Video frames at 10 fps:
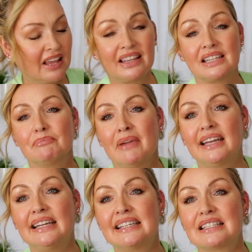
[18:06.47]
I think
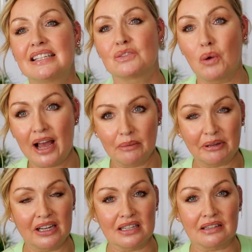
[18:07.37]
it's as well
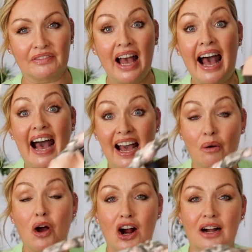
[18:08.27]
because of
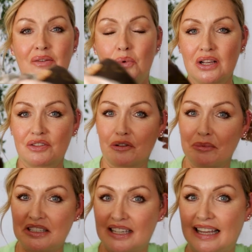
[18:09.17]
how hard it was for
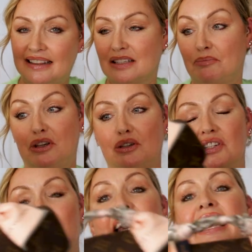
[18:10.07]
me to get this
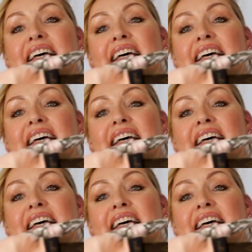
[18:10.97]
beauty.